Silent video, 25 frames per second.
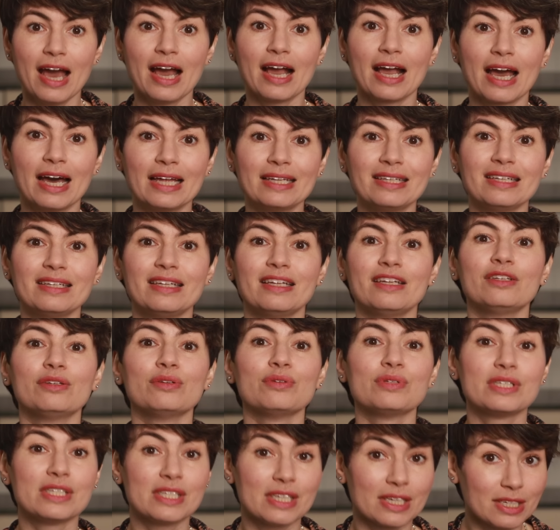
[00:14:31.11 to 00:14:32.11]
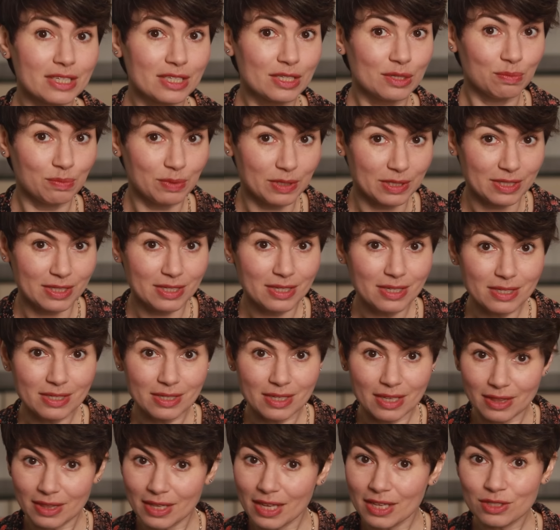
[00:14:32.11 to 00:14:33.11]
Cut it into six pieces,
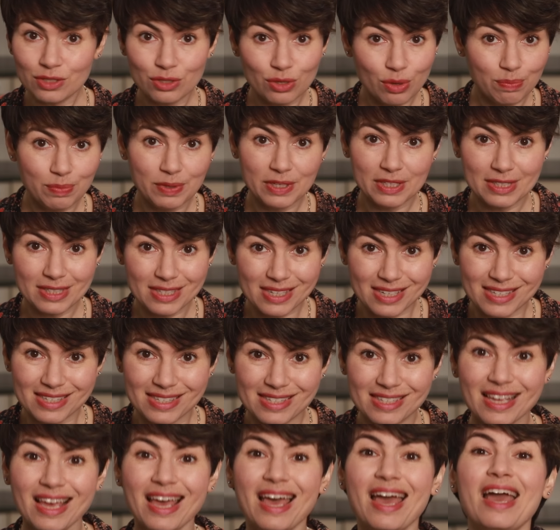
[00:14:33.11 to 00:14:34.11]
and that's your pizzas.